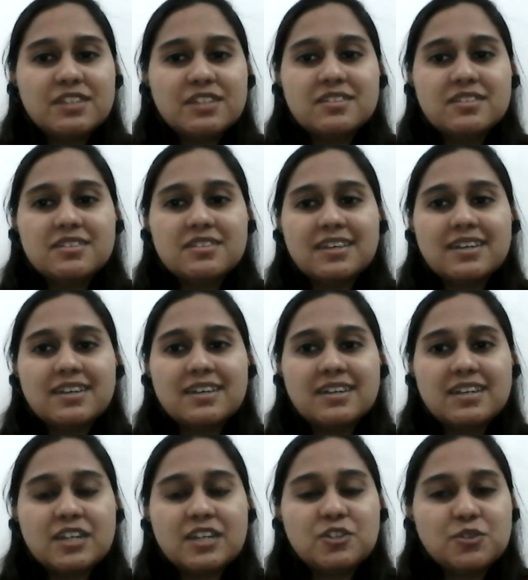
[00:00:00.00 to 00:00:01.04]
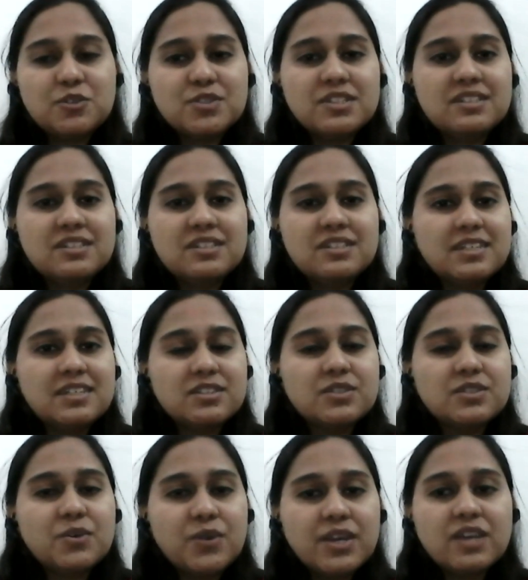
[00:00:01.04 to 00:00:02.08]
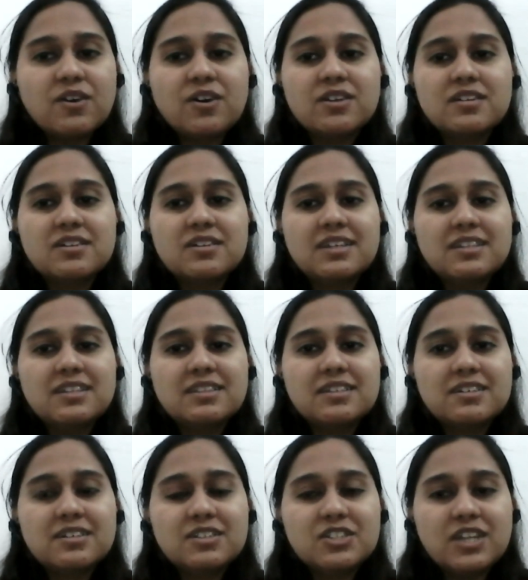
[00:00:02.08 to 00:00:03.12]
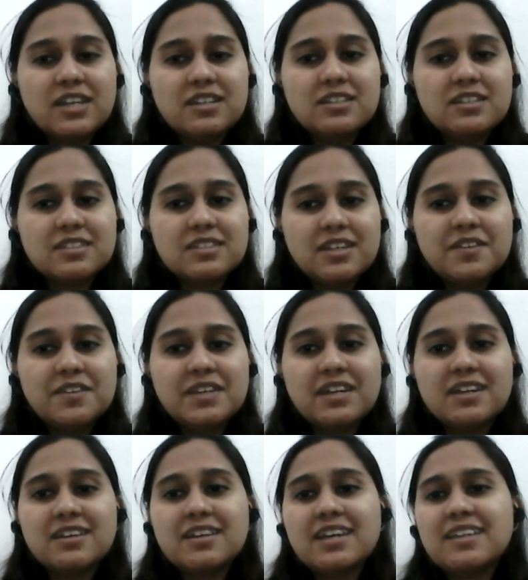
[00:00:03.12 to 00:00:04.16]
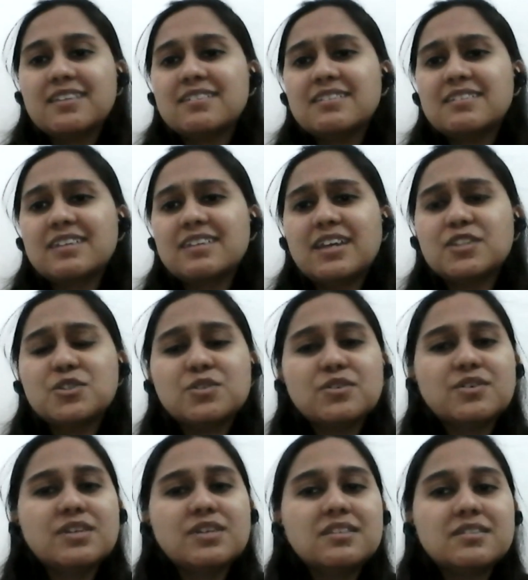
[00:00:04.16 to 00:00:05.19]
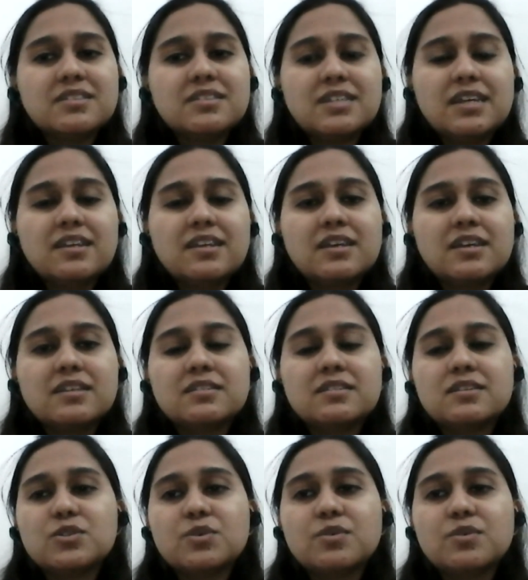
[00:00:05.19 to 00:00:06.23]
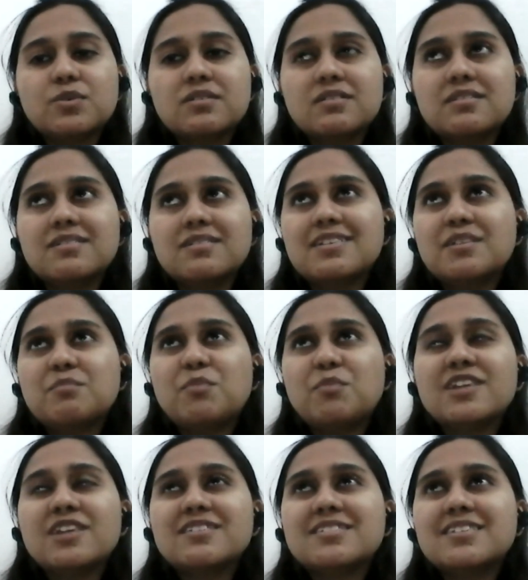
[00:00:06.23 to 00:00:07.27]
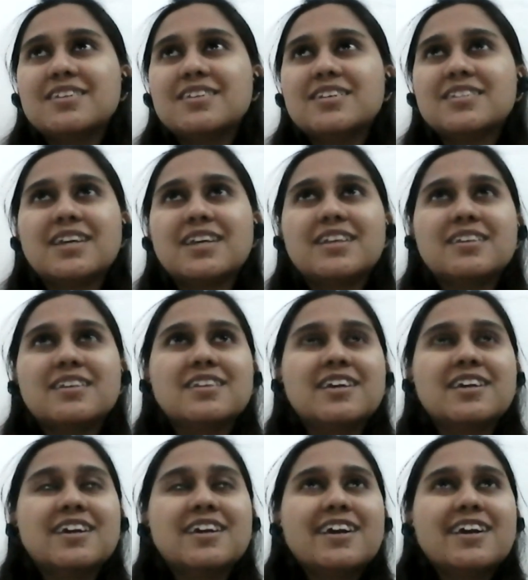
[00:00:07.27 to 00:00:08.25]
this atrocities that is going on in the Chinese area. And as you know, each state has its own policies and